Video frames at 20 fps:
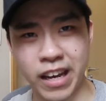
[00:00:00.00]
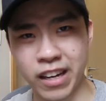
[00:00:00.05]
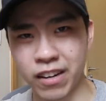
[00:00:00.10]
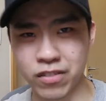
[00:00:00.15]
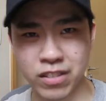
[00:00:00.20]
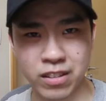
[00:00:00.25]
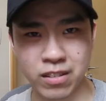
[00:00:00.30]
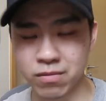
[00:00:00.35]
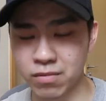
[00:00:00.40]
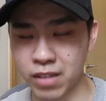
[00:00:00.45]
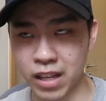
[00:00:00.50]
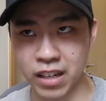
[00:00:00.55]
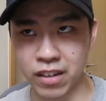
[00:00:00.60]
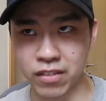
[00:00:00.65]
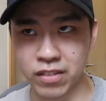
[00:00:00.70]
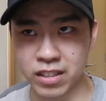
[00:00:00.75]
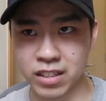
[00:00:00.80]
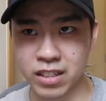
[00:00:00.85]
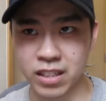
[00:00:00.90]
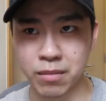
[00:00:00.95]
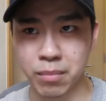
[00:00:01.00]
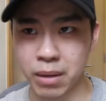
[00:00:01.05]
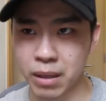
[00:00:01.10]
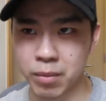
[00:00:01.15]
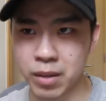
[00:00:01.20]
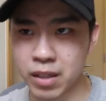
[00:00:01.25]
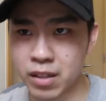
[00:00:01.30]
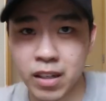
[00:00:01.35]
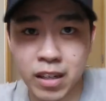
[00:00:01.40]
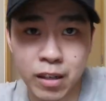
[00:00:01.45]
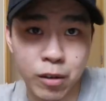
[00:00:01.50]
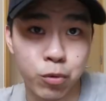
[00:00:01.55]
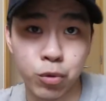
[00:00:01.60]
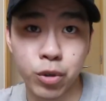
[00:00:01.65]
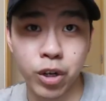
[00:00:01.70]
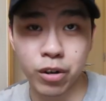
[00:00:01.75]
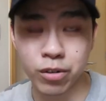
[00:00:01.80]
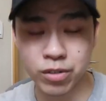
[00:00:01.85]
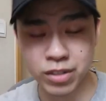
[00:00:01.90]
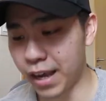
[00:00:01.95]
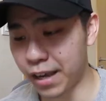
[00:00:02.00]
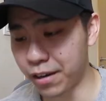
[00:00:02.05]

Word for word: end of, end of this year maybe, who knows.